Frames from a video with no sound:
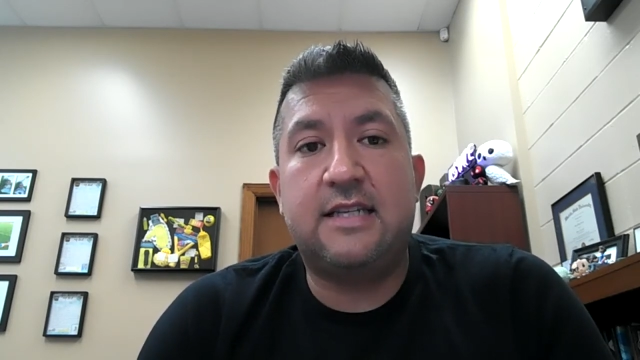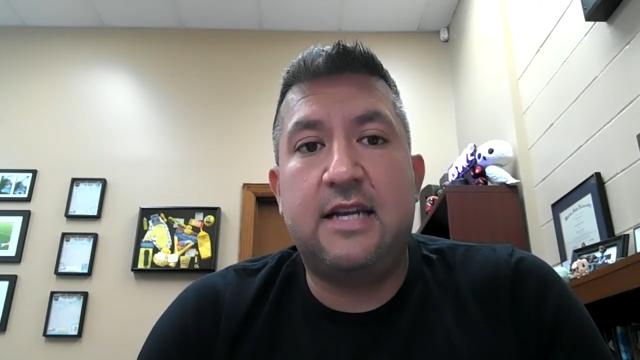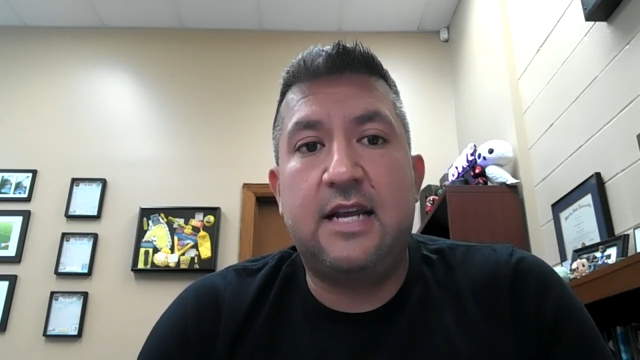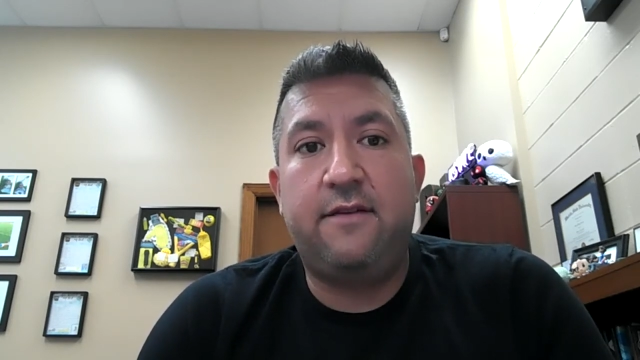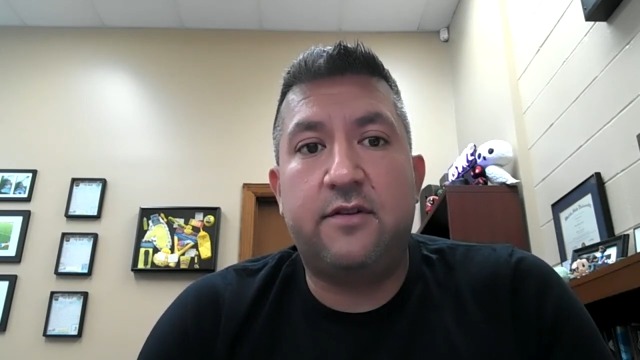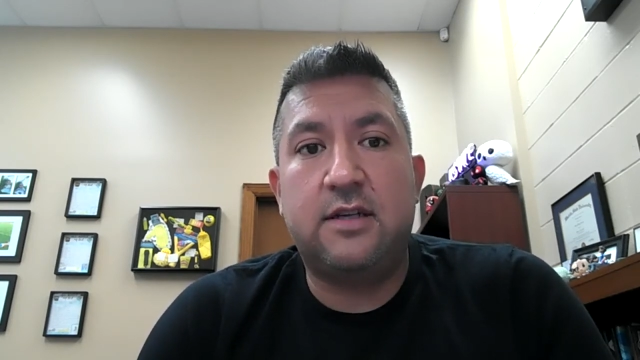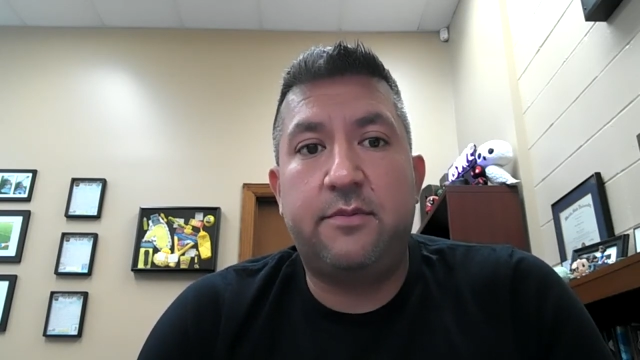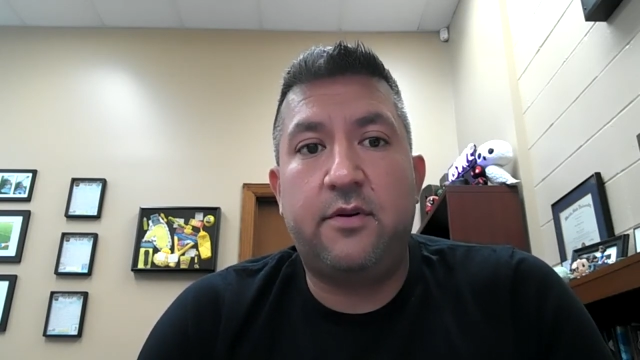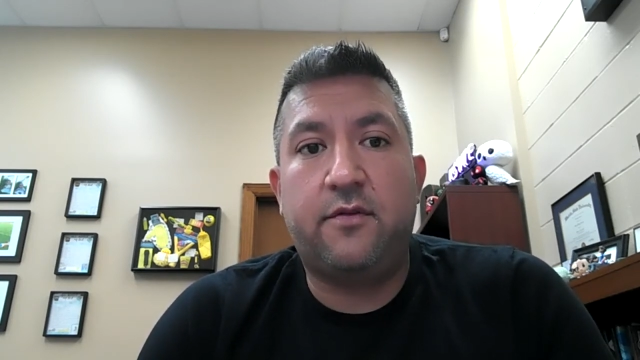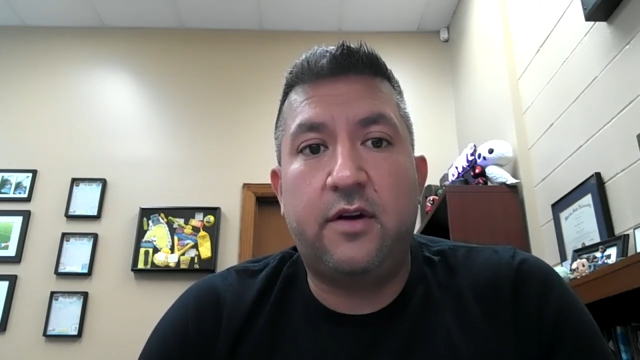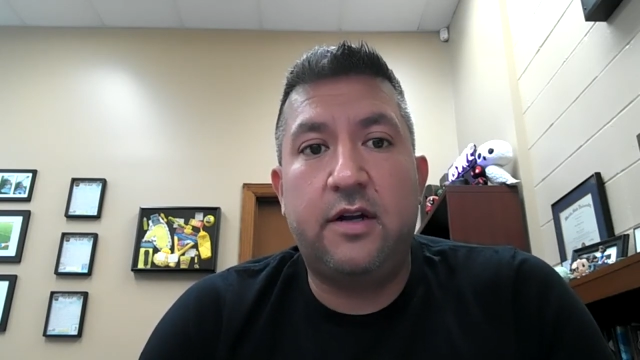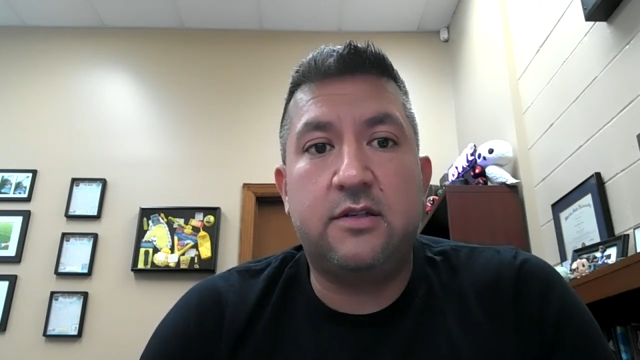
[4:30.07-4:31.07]
today for some of
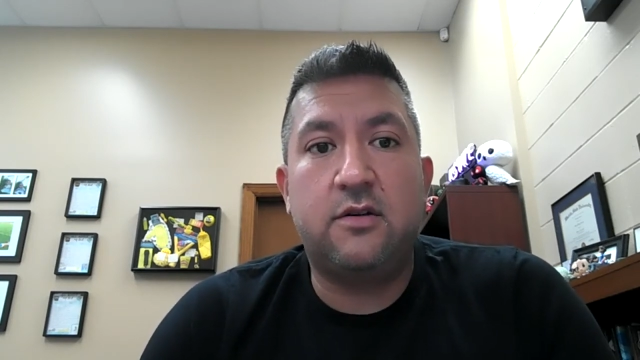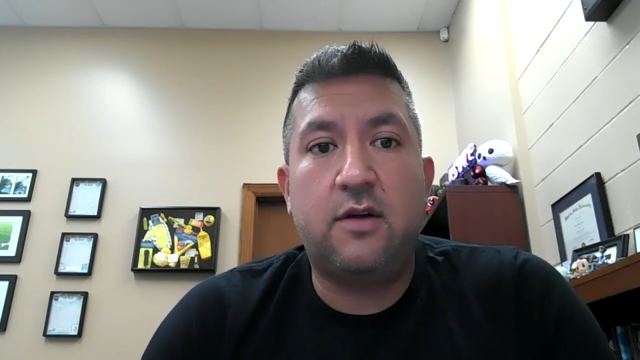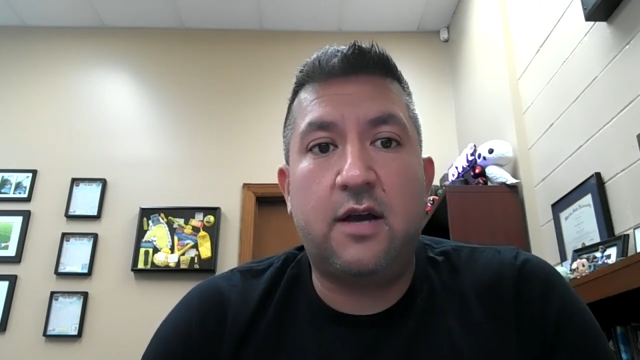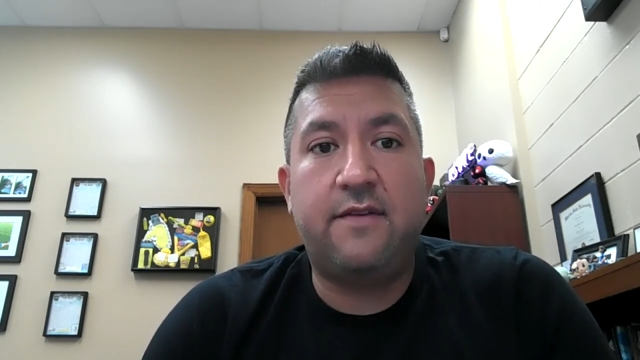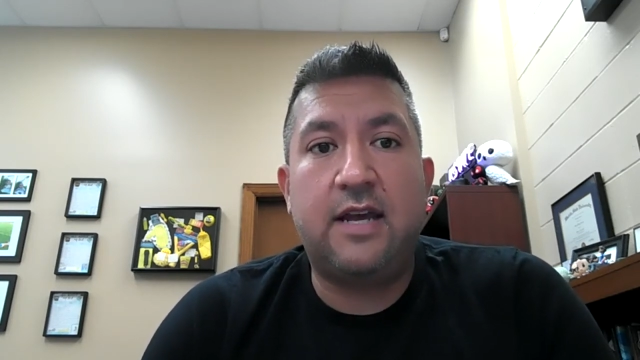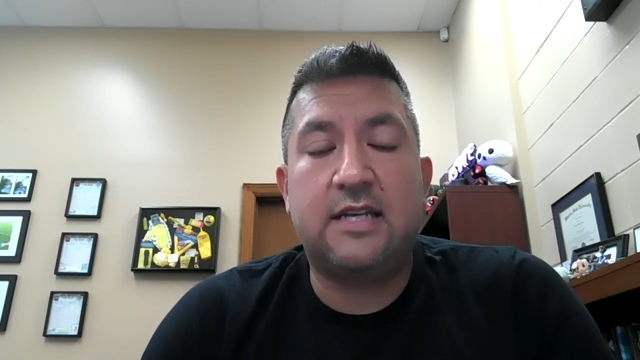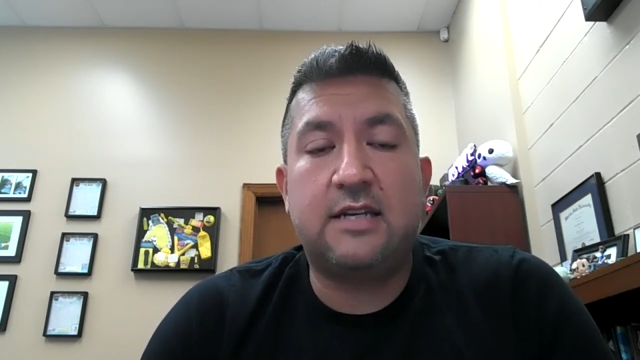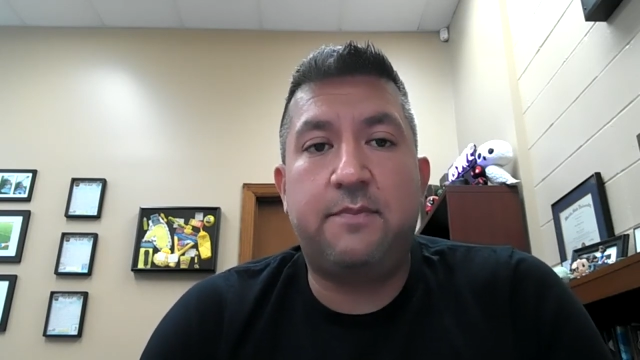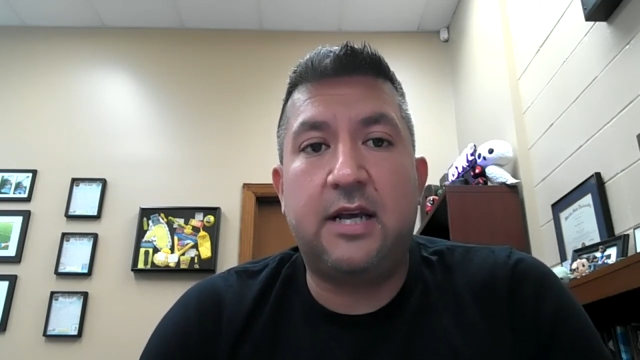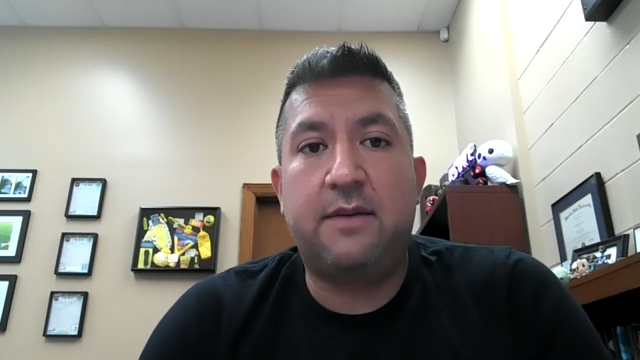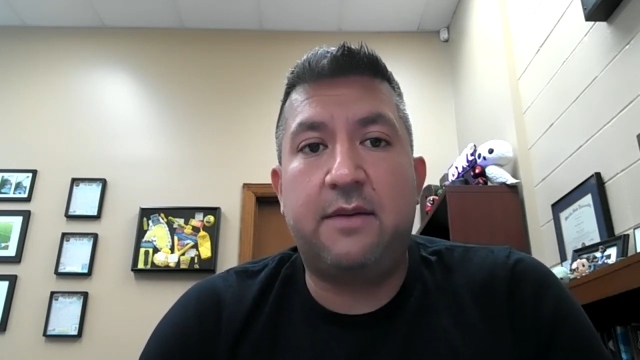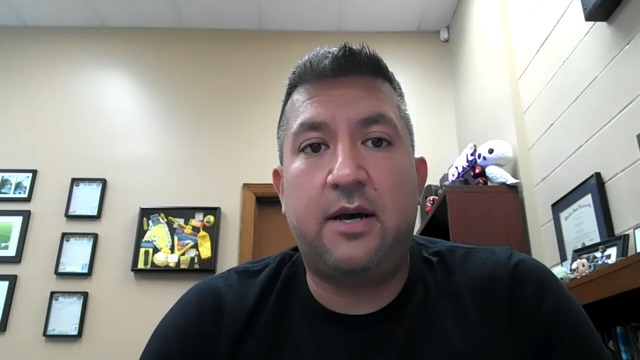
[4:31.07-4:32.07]
your friends who have yet to
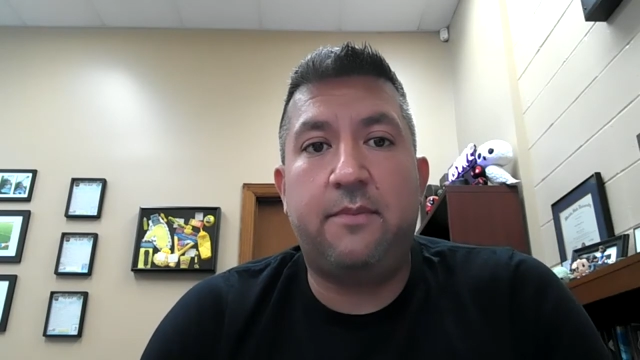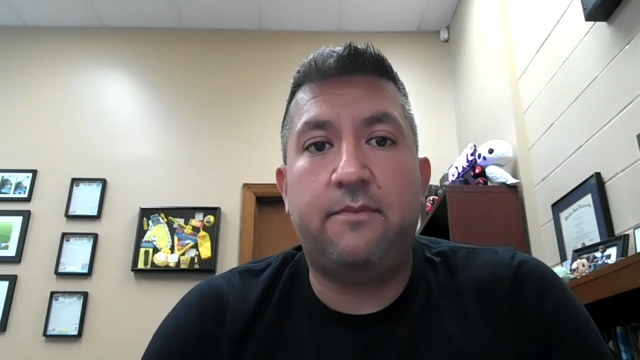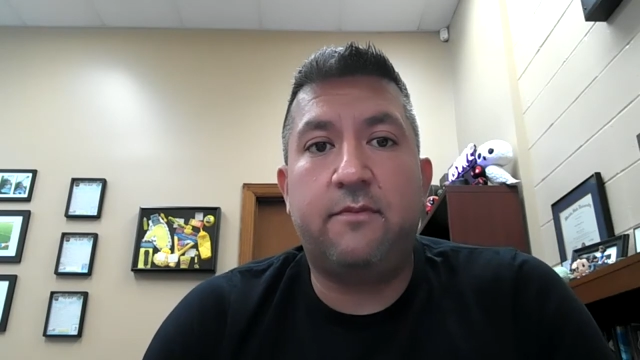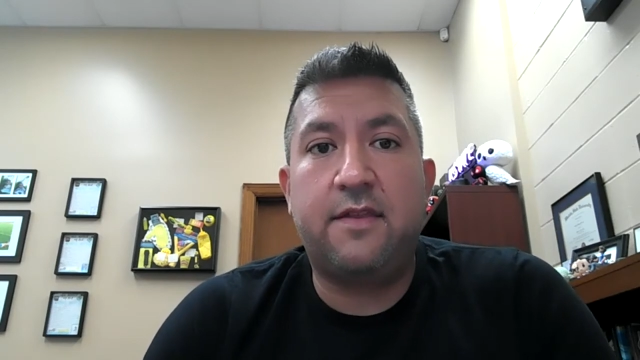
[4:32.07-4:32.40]
pick them up,